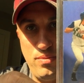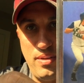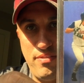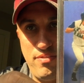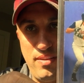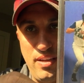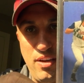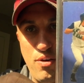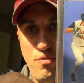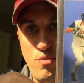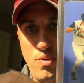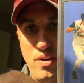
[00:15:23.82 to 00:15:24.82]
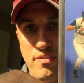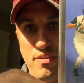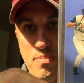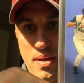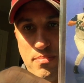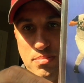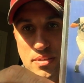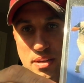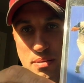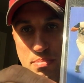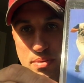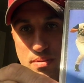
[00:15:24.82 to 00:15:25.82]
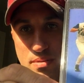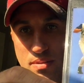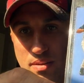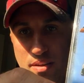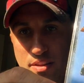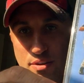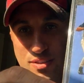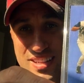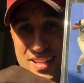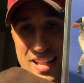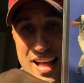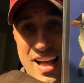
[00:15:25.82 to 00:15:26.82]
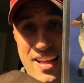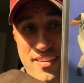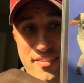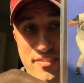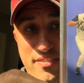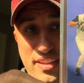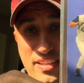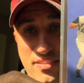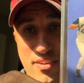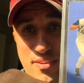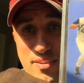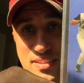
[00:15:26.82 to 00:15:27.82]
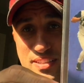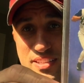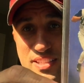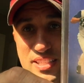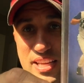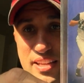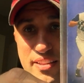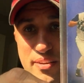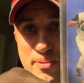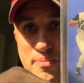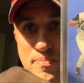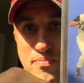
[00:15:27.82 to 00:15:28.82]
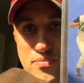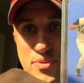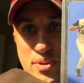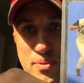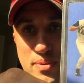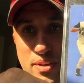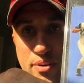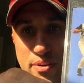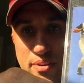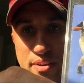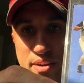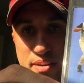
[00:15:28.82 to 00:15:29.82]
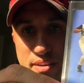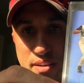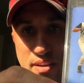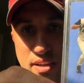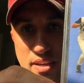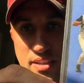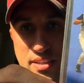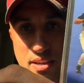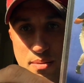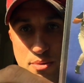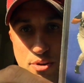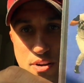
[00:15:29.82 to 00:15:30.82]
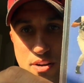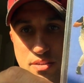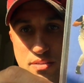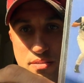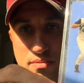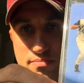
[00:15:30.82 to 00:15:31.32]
definitely go for it if it pops up. There's a lot of these cards in the set though, so it's hard to come across.